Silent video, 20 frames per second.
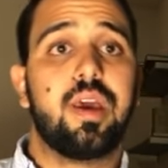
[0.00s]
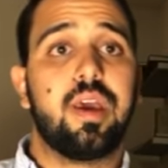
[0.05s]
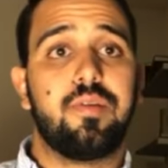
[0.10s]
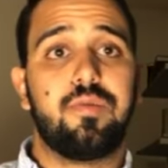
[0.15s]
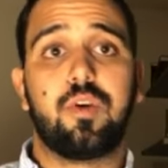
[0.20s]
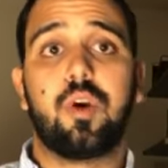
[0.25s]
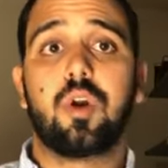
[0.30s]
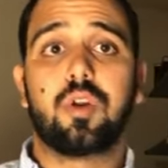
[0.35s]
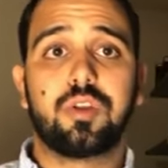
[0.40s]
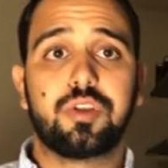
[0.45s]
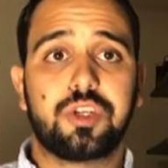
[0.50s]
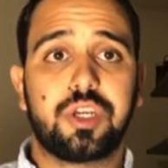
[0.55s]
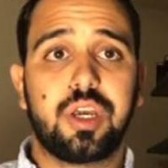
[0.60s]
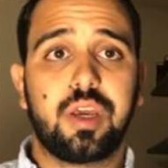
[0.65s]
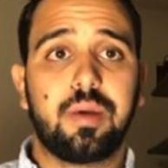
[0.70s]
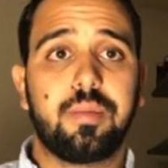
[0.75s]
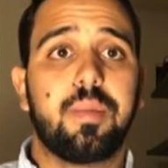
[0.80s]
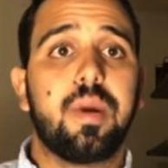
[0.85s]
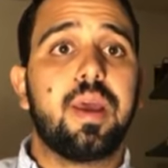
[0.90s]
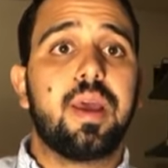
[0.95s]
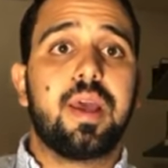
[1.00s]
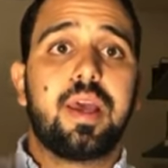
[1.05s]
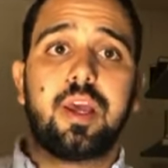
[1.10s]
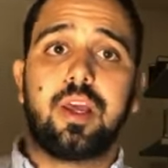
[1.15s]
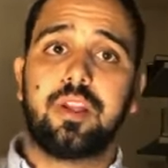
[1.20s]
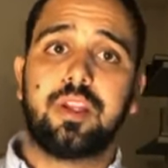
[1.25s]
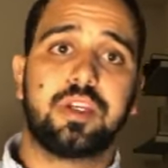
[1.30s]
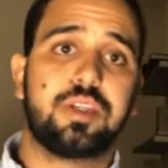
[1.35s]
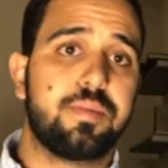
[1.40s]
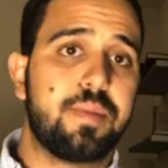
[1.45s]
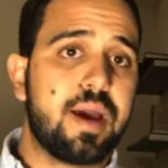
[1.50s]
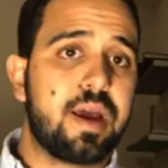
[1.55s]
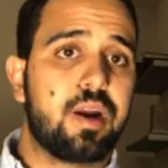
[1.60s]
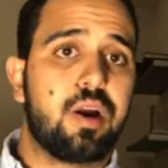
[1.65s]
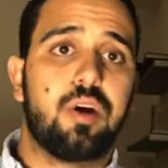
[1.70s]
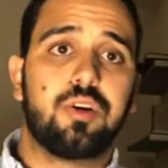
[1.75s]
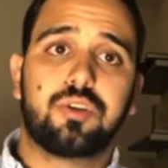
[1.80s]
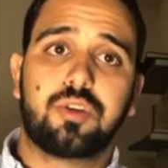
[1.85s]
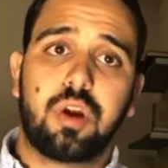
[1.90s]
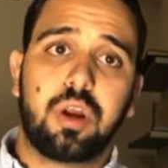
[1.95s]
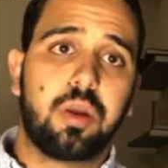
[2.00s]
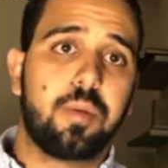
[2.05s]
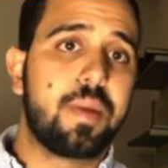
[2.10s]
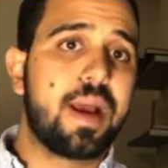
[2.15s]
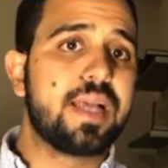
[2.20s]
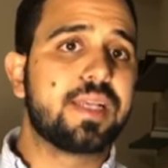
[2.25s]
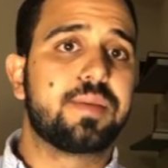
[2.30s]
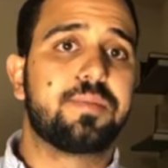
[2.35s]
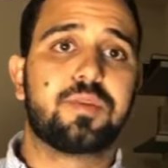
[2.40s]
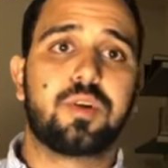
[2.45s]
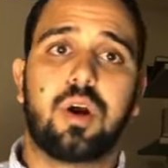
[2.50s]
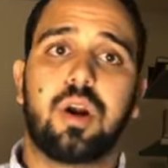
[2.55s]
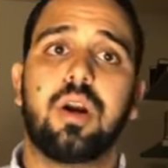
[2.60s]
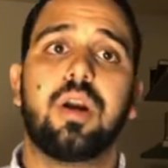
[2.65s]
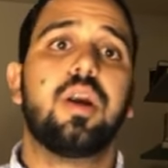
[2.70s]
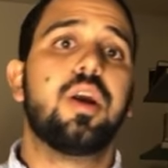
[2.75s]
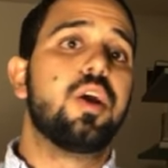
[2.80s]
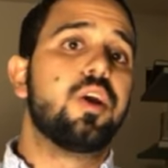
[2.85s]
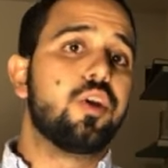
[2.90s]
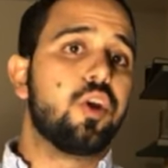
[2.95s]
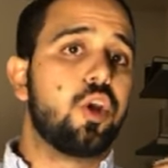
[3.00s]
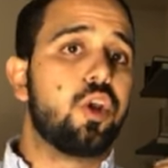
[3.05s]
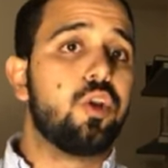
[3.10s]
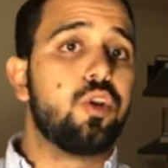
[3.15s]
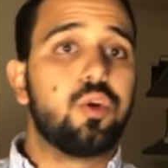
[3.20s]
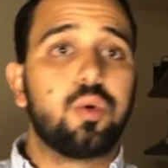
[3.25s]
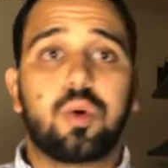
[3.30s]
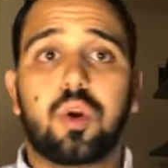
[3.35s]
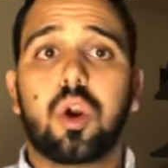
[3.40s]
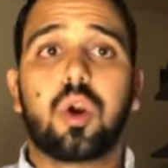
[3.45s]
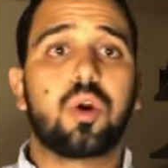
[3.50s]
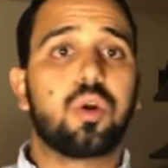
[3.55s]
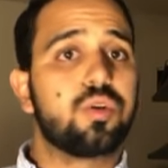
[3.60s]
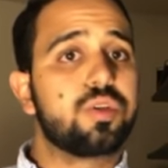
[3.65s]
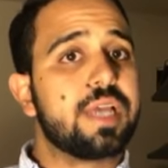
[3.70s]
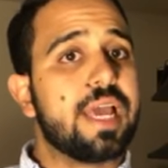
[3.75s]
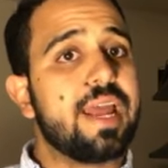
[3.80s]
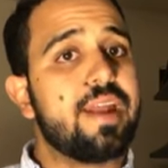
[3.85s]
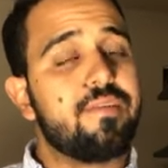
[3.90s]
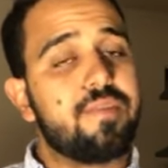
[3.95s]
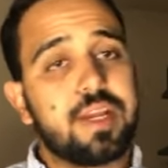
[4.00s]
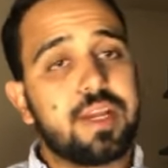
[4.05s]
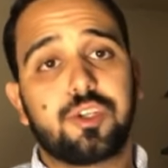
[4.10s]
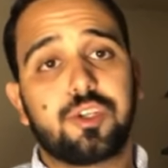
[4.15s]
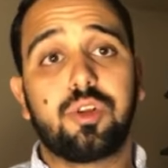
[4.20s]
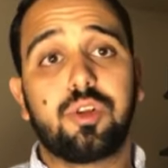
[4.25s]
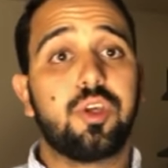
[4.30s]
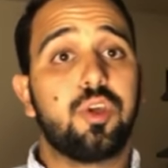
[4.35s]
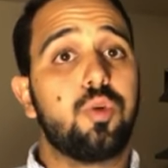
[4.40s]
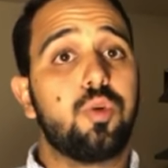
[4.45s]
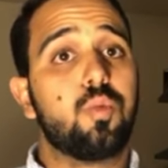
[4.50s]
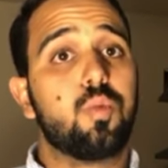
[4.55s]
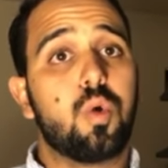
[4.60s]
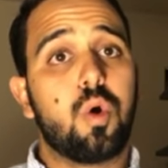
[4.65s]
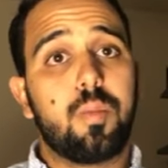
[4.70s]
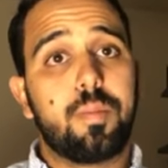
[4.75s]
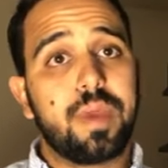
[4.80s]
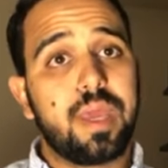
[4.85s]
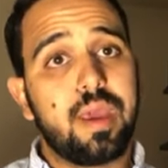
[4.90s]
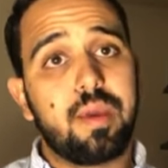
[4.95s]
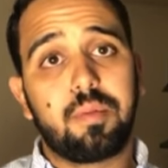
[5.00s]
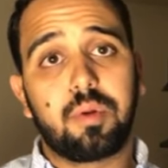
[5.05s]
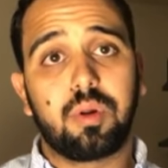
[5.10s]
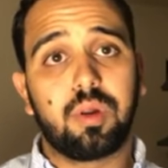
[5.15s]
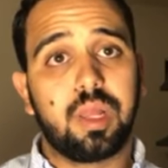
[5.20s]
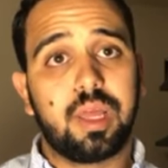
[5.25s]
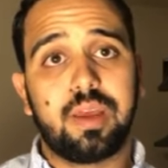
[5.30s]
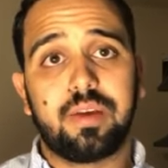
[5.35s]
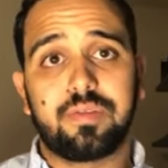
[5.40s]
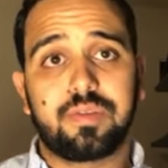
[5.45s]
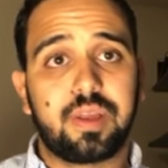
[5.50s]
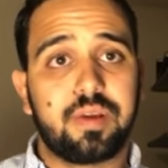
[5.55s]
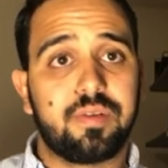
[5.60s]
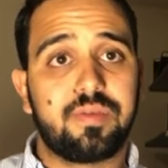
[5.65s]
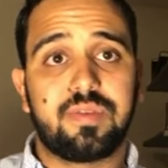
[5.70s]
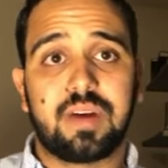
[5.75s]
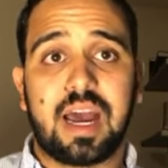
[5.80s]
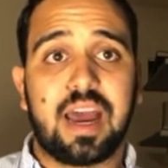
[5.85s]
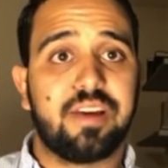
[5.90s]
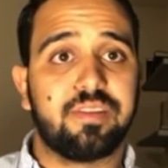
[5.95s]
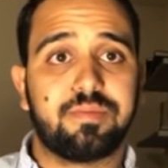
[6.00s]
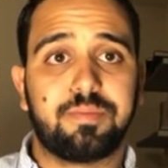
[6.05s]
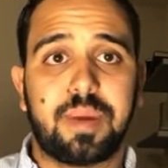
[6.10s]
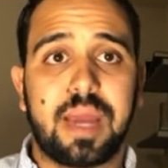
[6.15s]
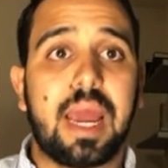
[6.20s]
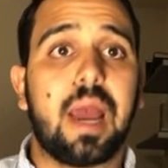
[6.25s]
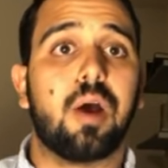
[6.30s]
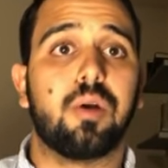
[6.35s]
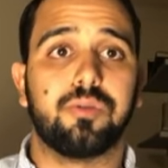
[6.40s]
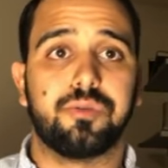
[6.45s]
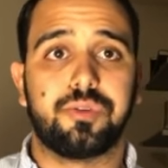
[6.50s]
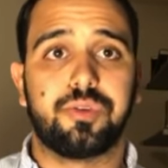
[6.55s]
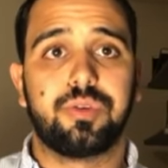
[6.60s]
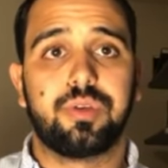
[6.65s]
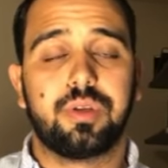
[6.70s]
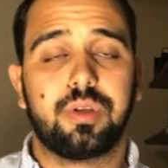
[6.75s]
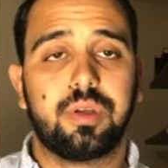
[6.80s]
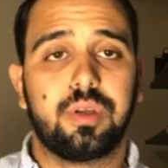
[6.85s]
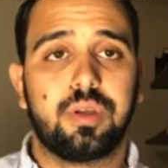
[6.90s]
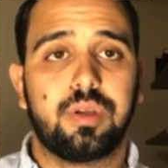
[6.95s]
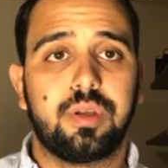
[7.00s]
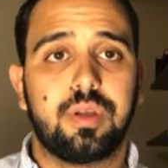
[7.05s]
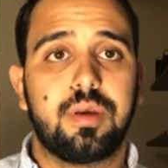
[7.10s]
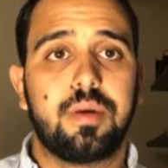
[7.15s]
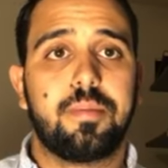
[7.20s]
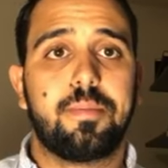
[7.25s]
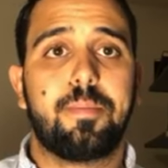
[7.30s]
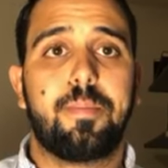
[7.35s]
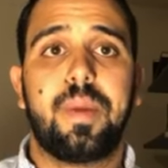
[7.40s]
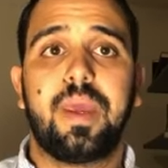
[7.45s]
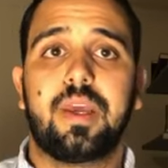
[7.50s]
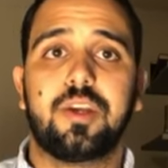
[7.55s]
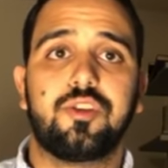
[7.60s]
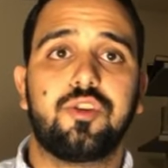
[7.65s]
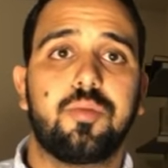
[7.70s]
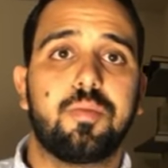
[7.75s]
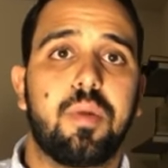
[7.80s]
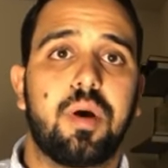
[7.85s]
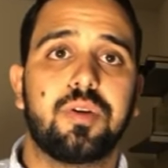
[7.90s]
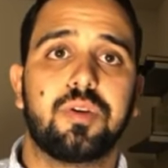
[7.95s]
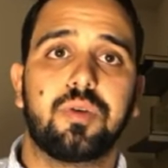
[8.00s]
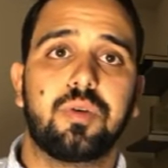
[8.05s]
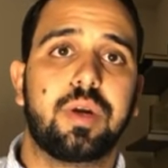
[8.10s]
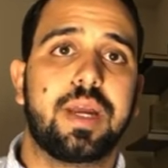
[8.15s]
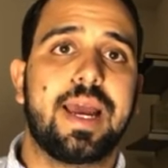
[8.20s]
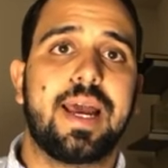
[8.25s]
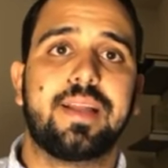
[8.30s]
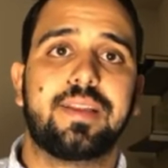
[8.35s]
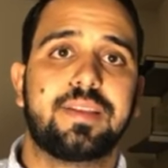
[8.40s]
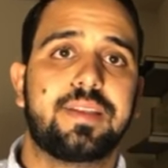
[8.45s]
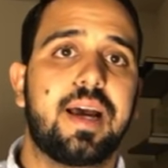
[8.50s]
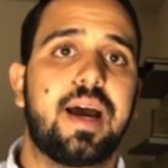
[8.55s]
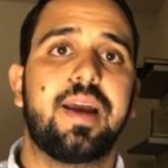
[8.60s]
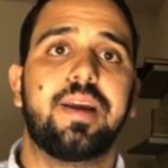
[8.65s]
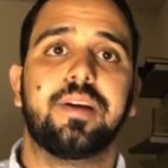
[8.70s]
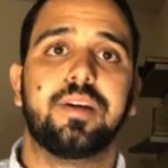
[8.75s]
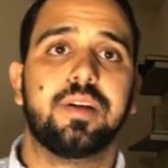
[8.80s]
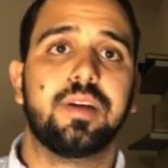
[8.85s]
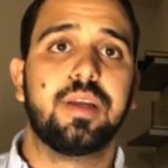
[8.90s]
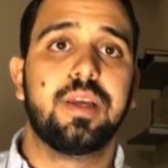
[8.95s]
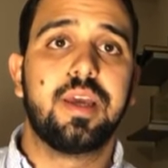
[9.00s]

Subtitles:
If you go to the gym, it doesn't matter how strong your biceps are, you're going to do curls, and eventually you won't be able to lift 5 pounds because your muscle got tired.